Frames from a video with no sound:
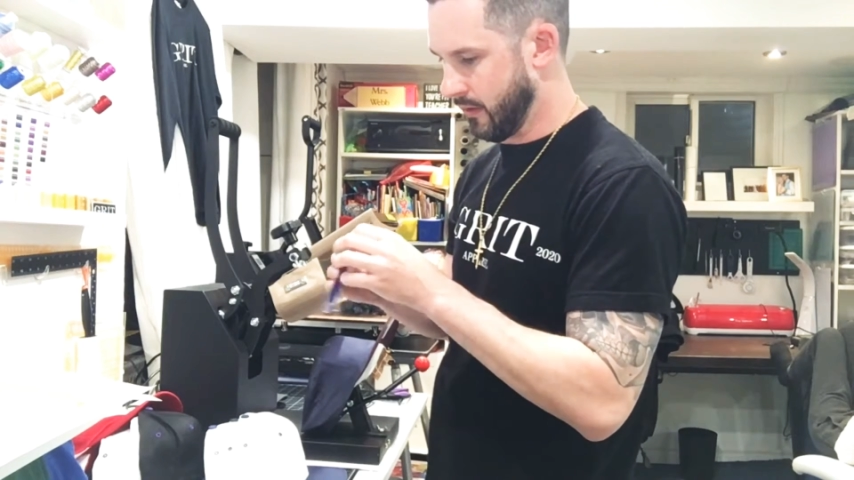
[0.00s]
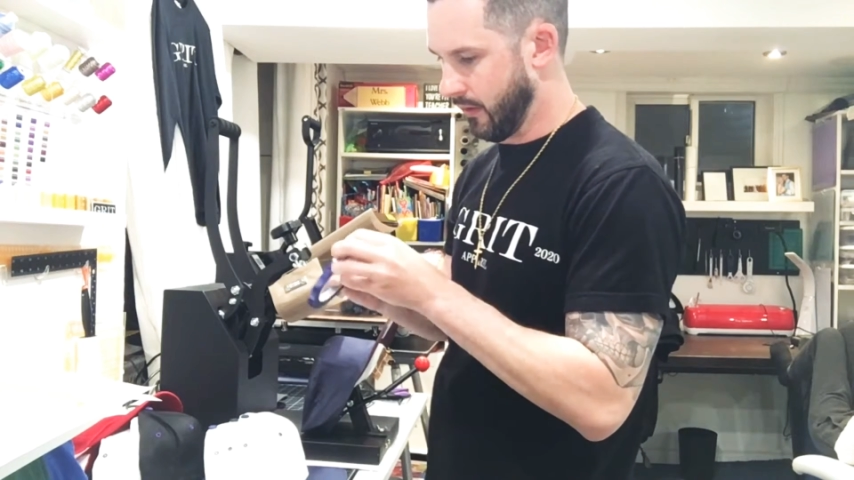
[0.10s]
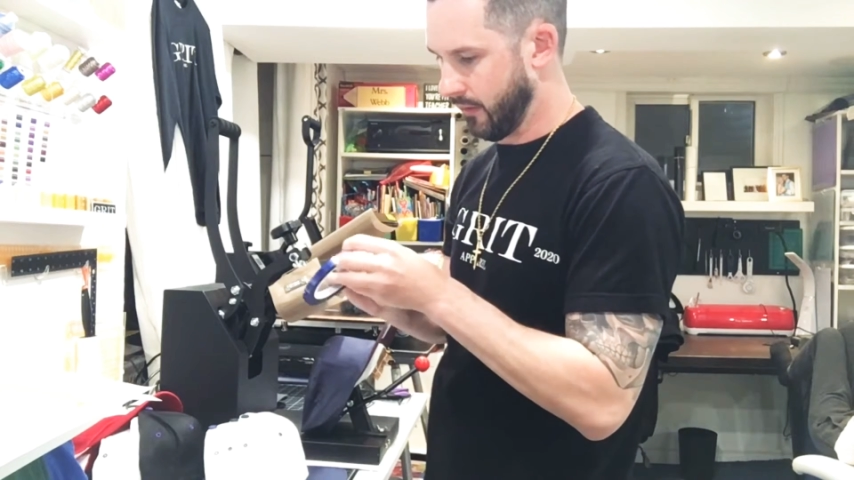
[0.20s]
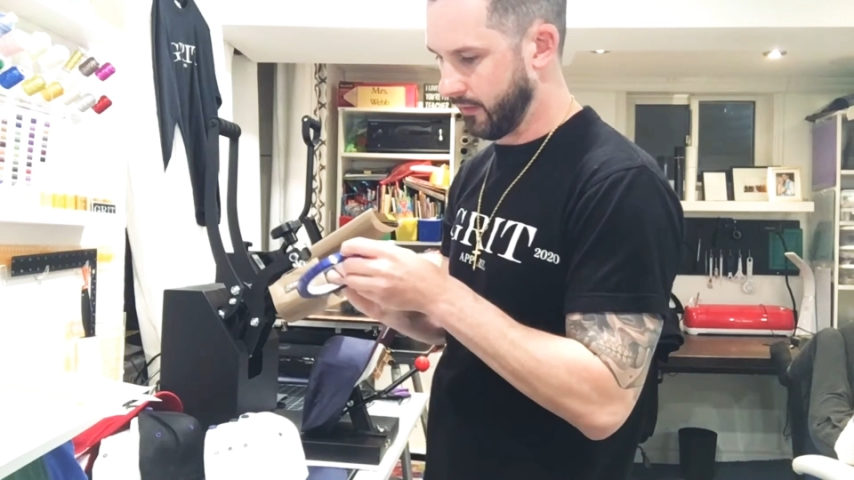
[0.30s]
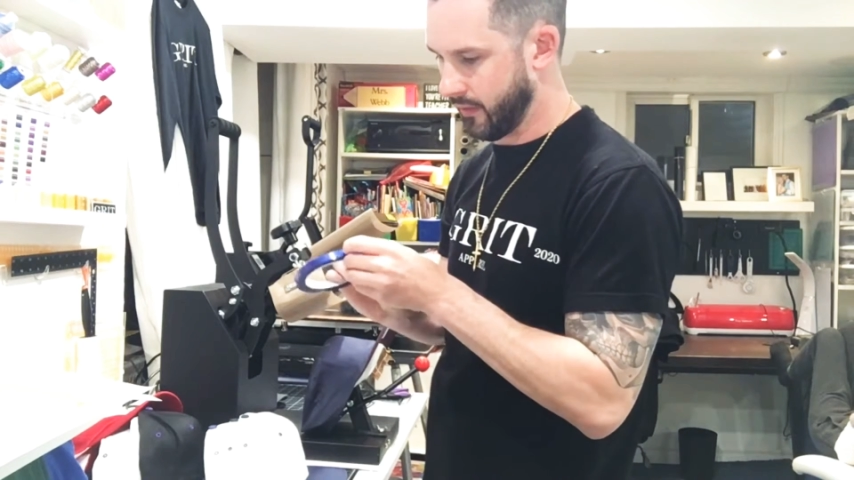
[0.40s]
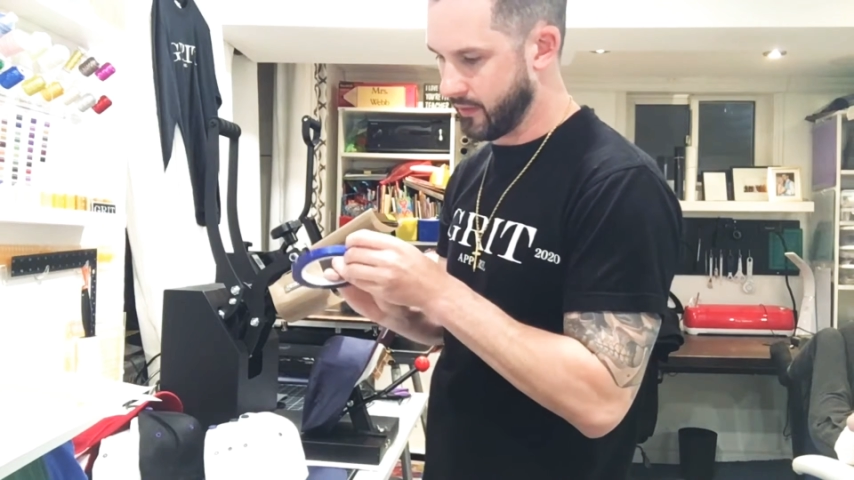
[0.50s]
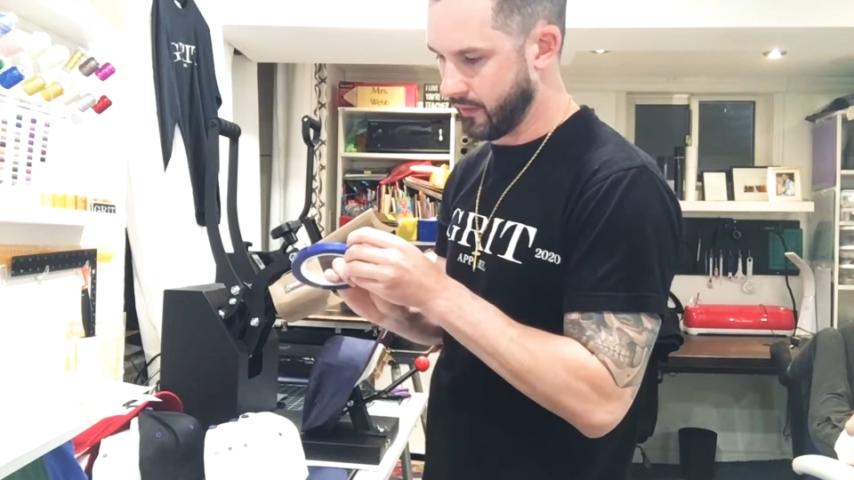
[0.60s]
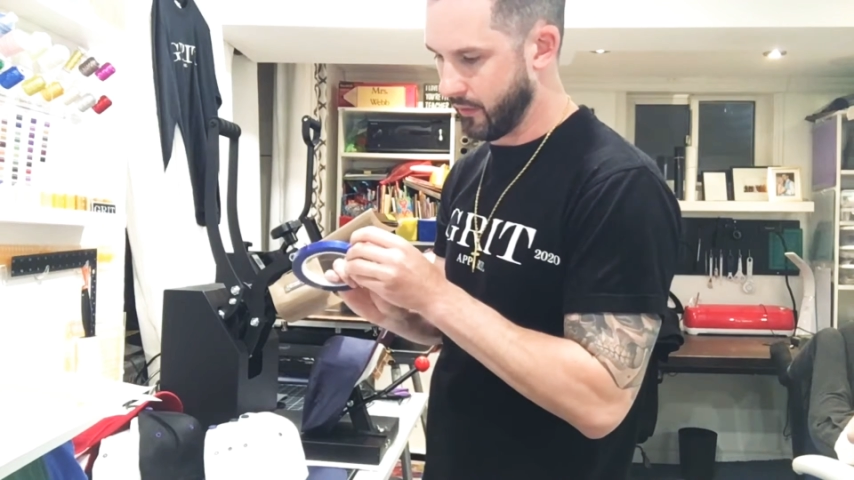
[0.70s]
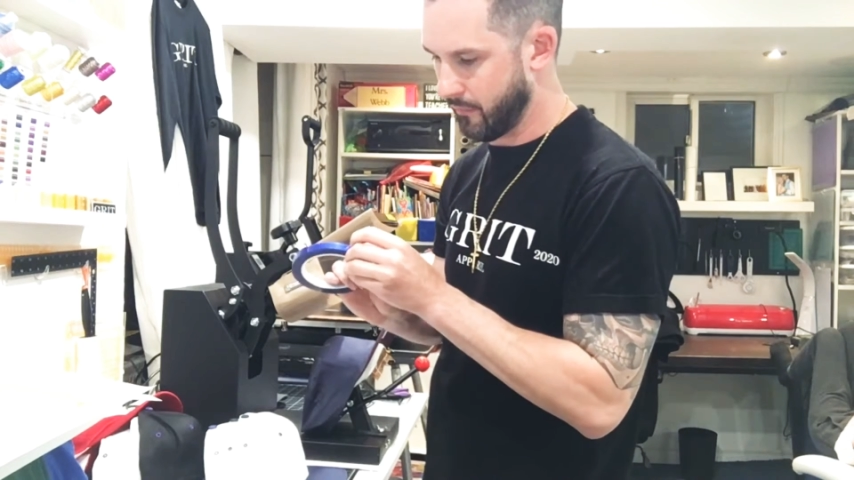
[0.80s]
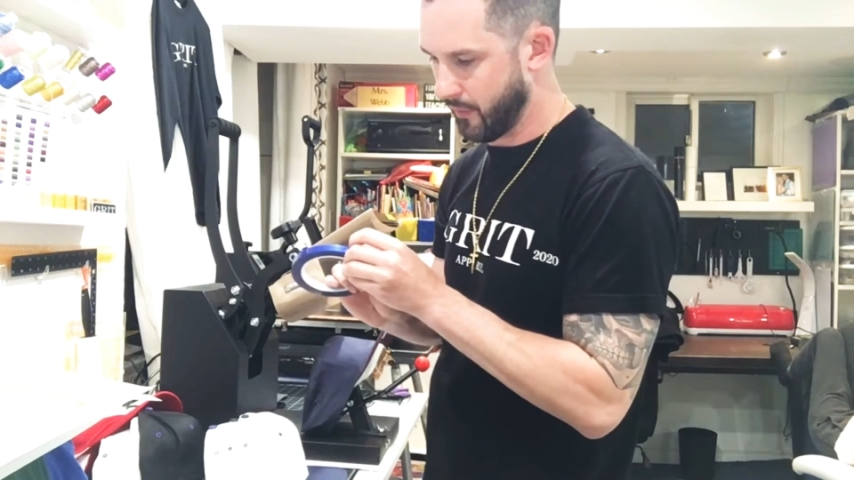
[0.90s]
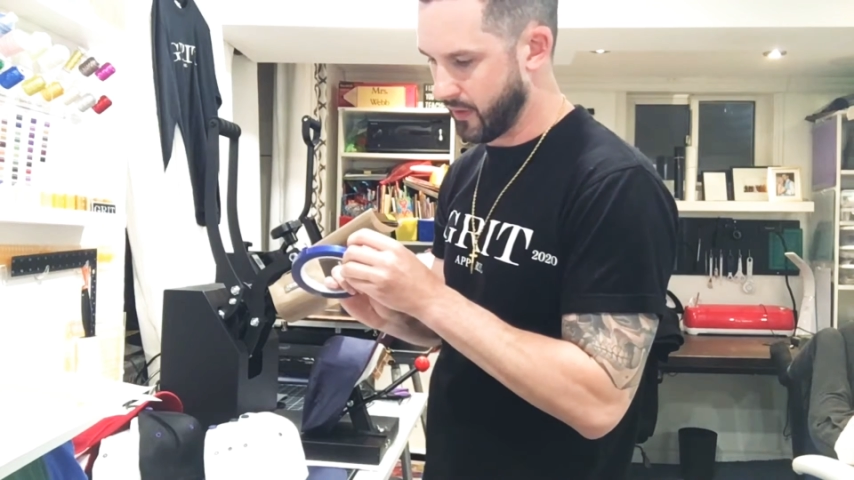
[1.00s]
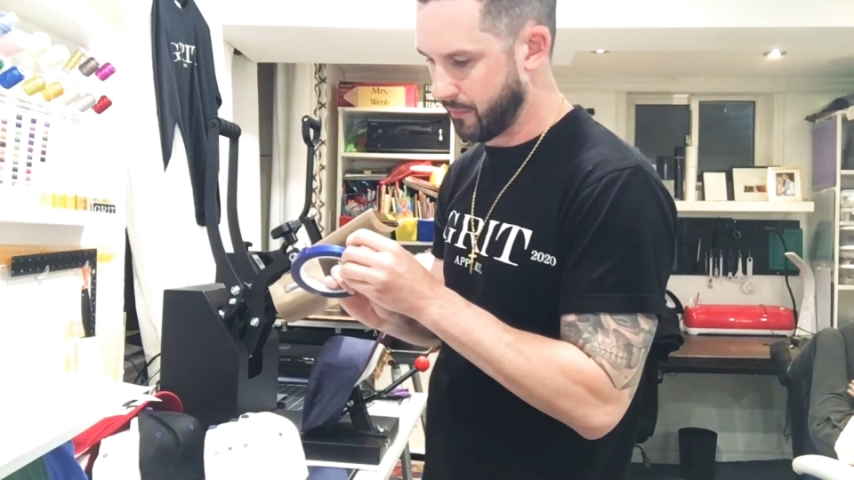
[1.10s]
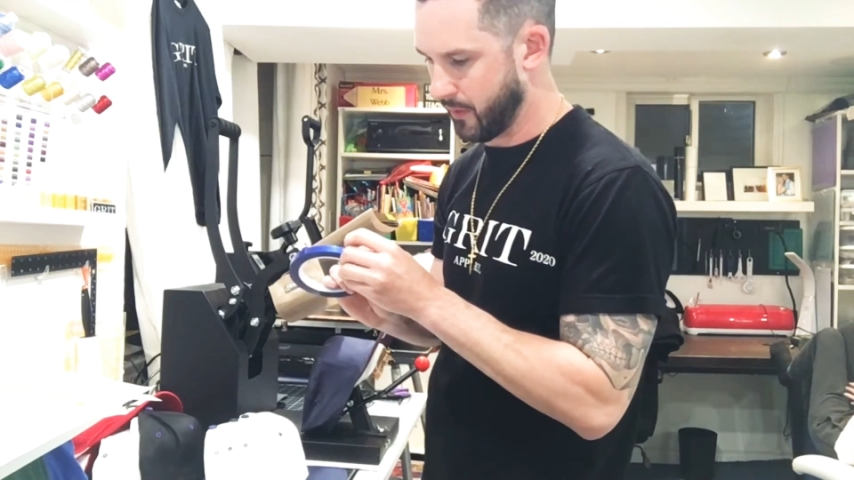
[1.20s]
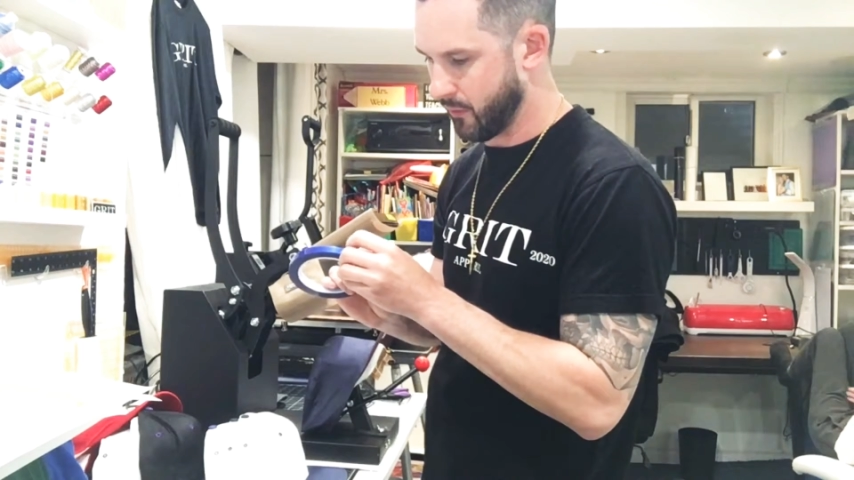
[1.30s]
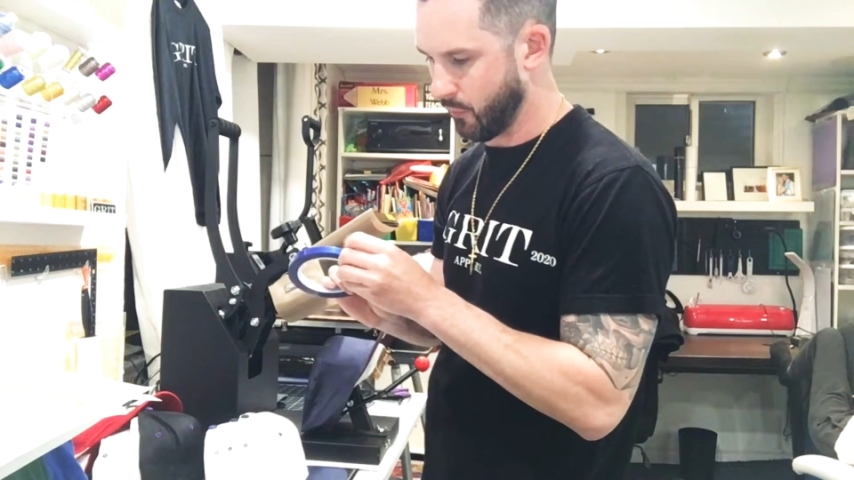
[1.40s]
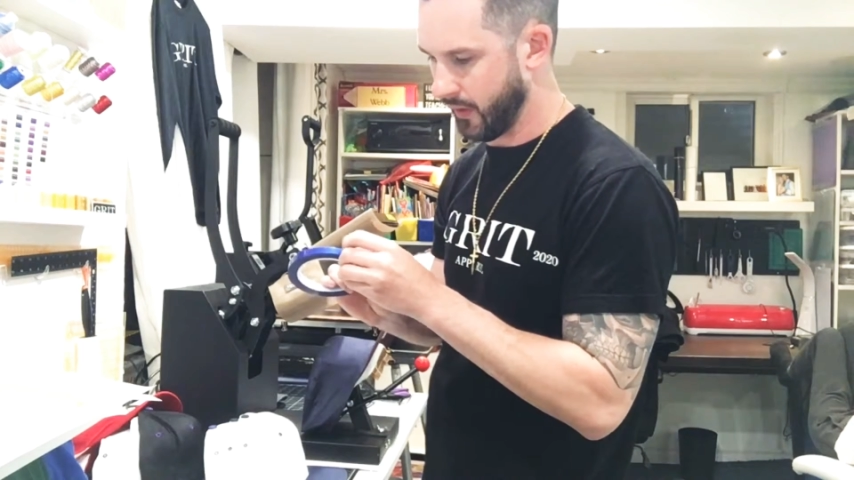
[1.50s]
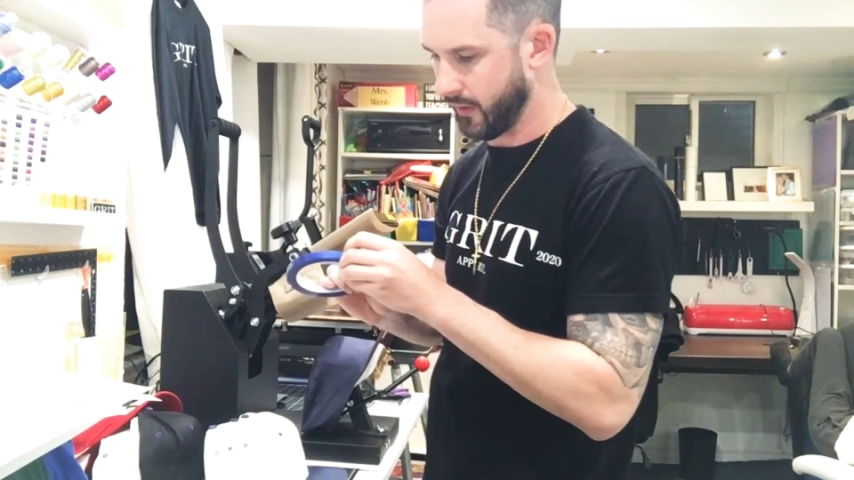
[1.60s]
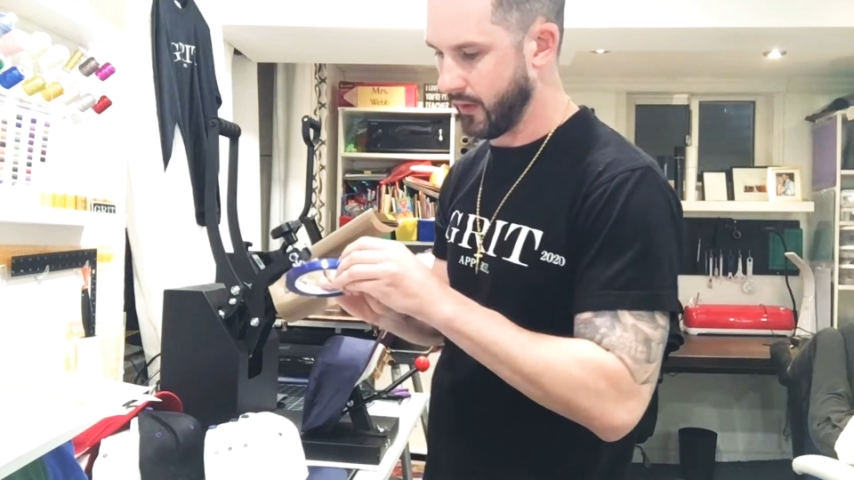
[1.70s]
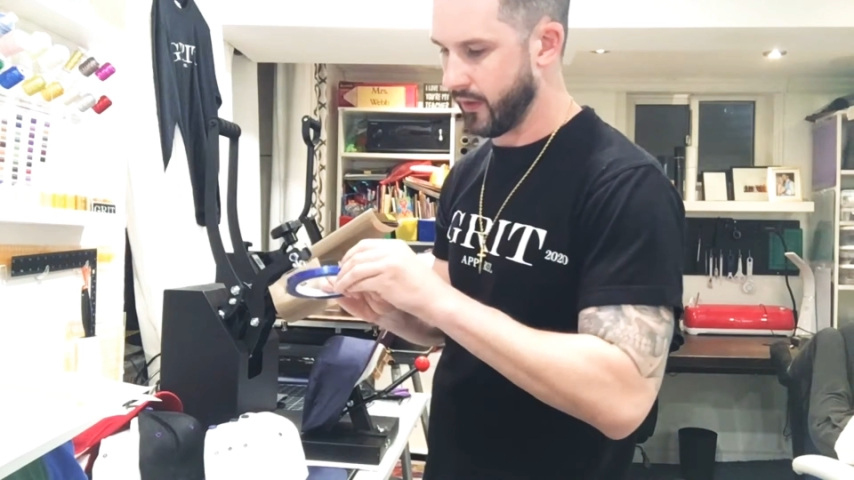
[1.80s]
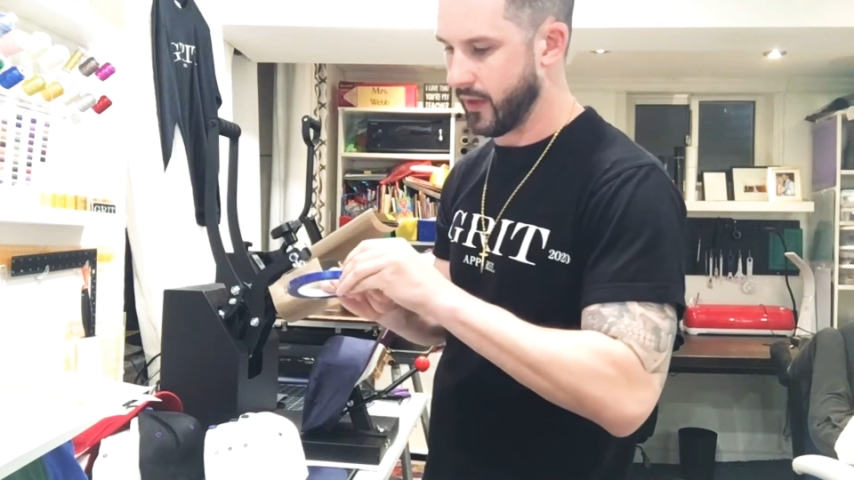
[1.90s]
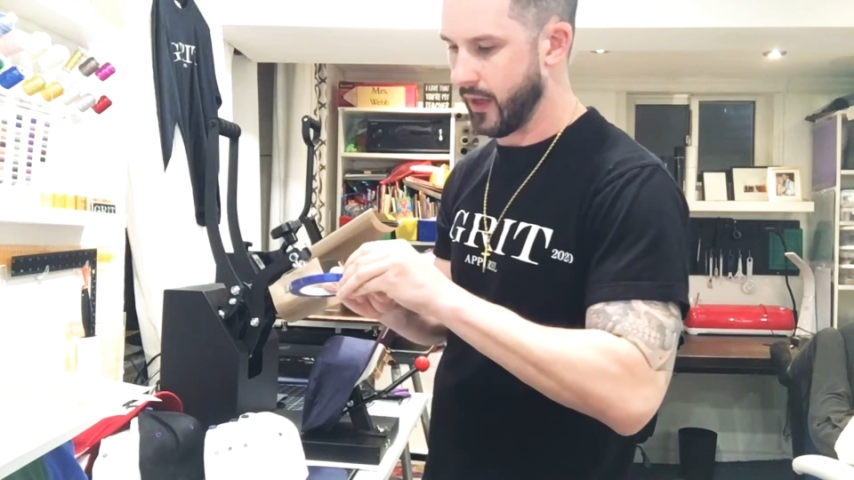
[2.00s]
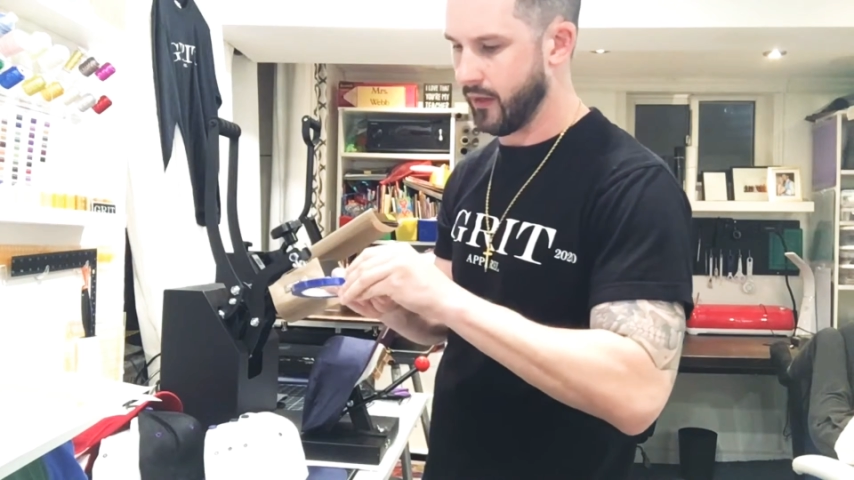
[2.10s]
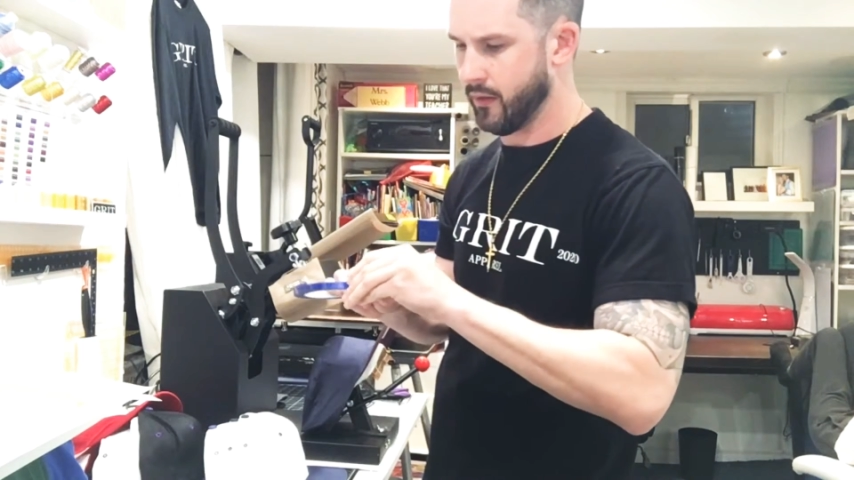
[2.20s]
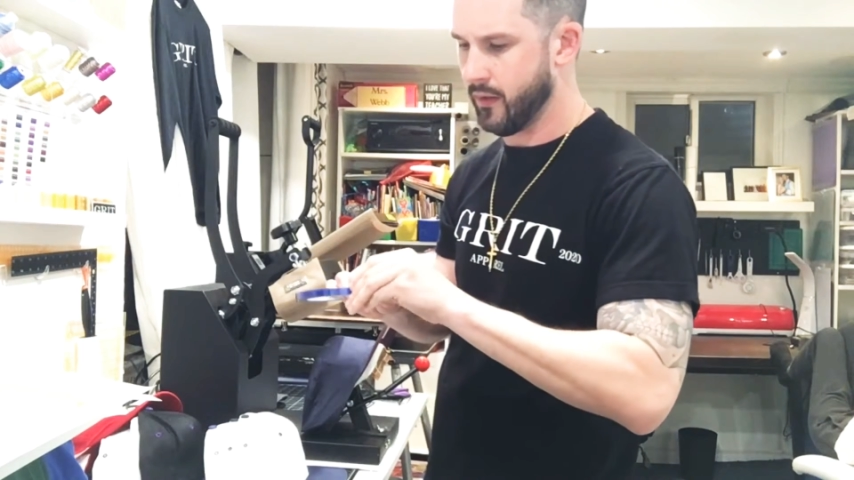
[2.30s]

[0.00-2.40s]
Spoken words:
Honestly, it's a good investment where at the end of the day,